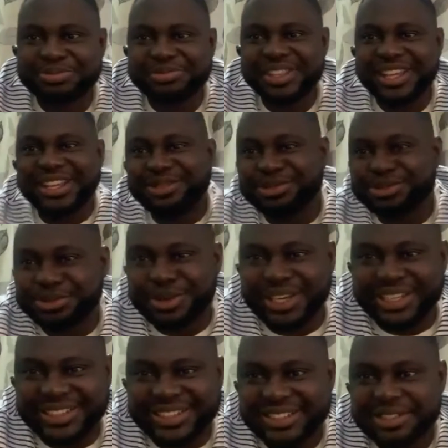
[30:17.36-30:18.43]
There are two
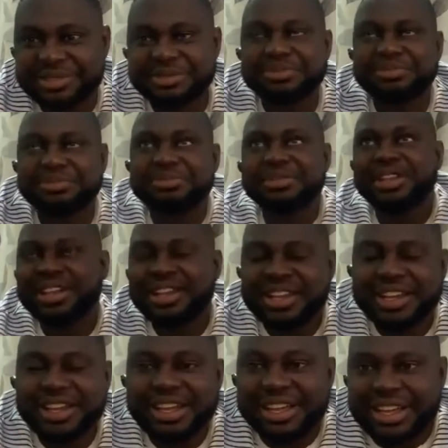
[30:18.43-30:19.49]
ways.
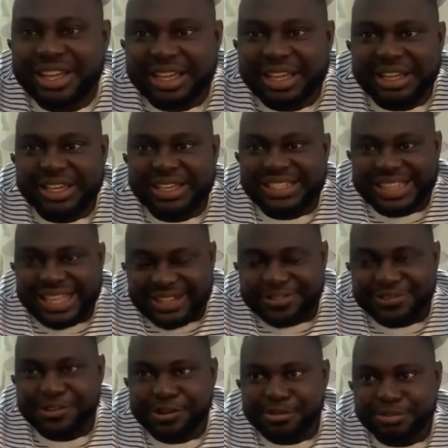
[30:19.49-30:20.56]
It starts
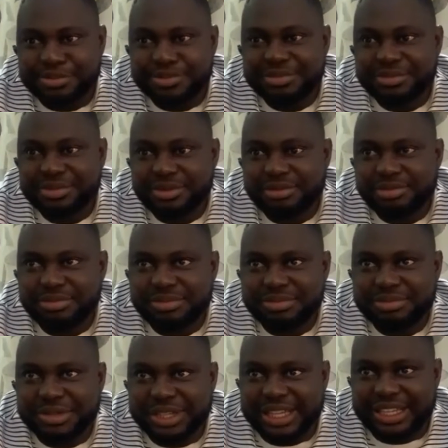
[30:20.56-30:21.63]
from
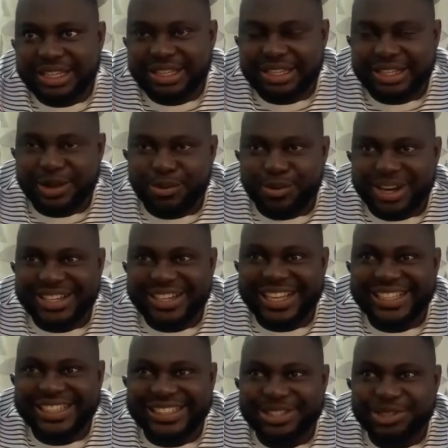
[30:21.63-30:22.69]
the one
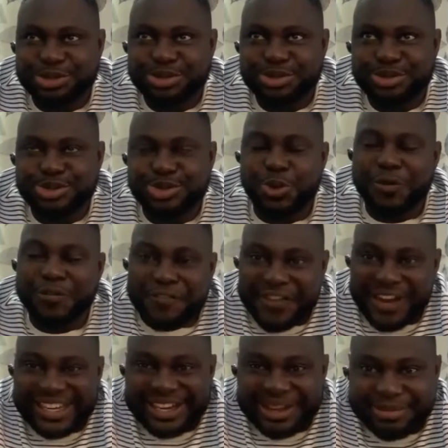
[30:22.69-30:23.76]
that is so
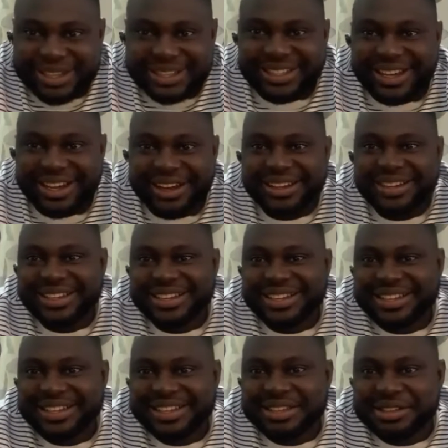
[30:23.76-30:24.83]
fundamental,
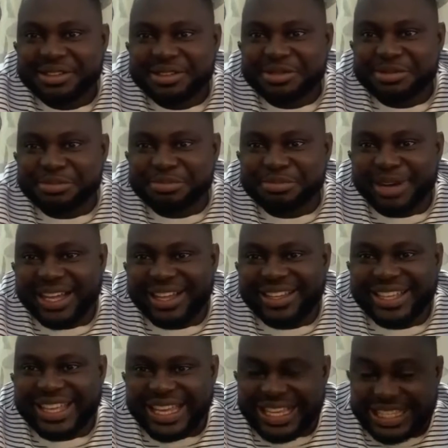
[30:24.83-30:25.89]

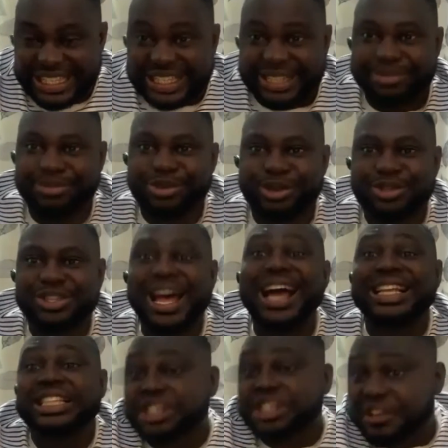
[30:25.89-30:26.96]
but it seems not
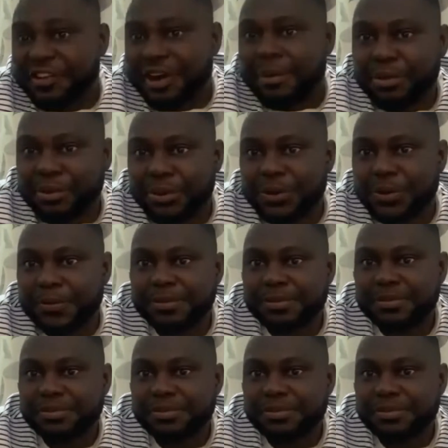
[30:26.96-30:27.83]
achievable.